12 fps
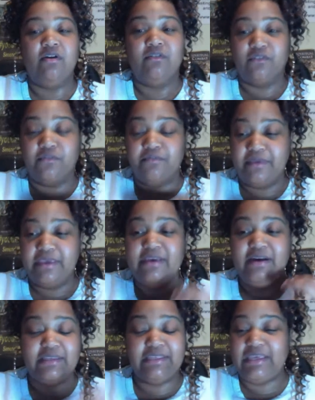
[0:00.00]
For
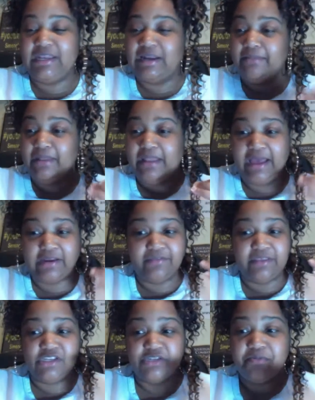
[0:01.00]
me, again, I'm a lot of
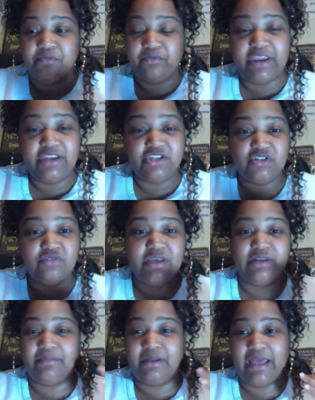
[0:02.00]
inspirational
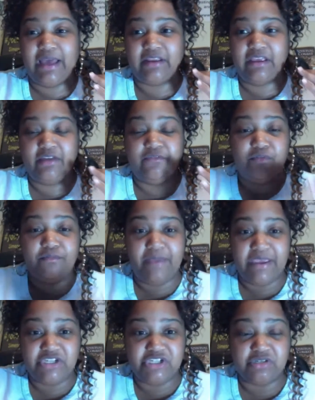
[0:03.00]
and I'm a lot of
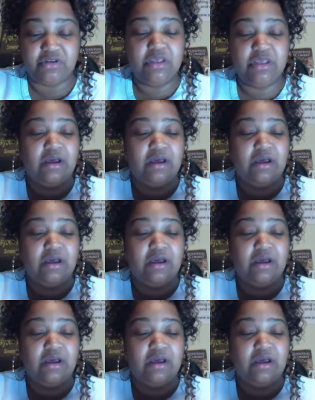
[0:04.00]
information.